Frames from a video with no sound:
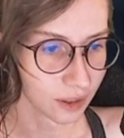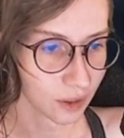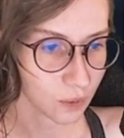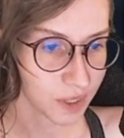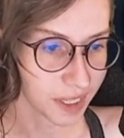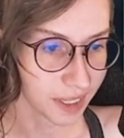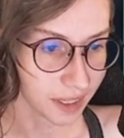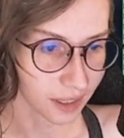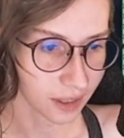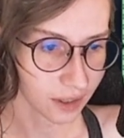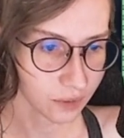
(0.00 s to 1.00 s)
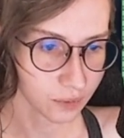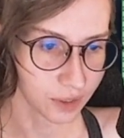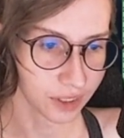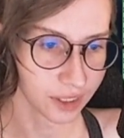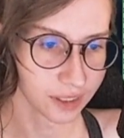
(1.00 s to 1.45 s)
Okay, all
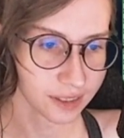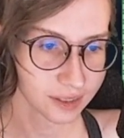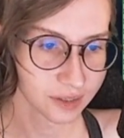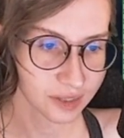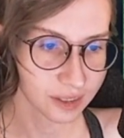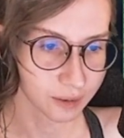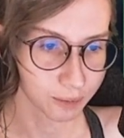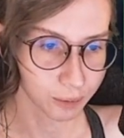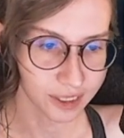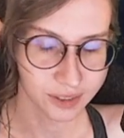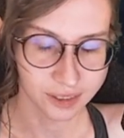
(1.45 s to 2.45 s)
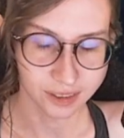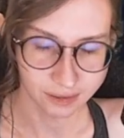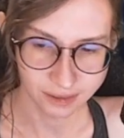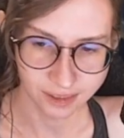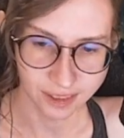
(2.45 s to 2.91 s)
right. This is like the
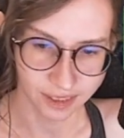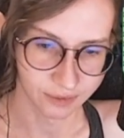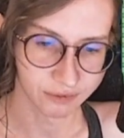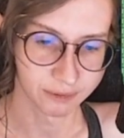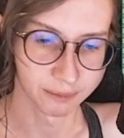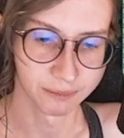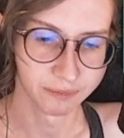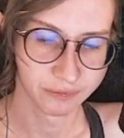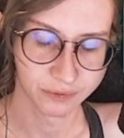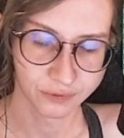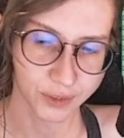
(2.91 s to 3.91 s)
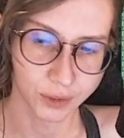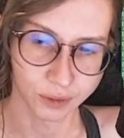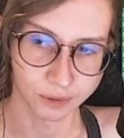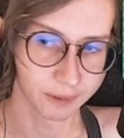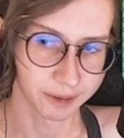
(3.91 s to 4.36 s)
president scene from
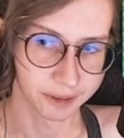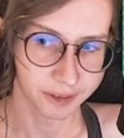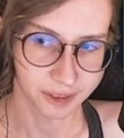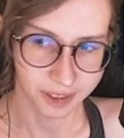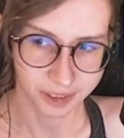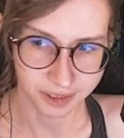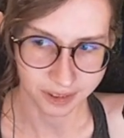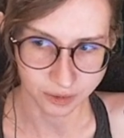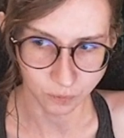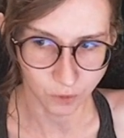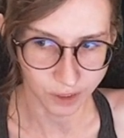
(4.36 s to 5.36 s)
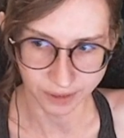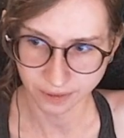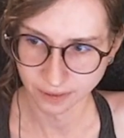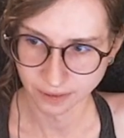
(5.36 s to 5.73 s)
Futurama in like season one.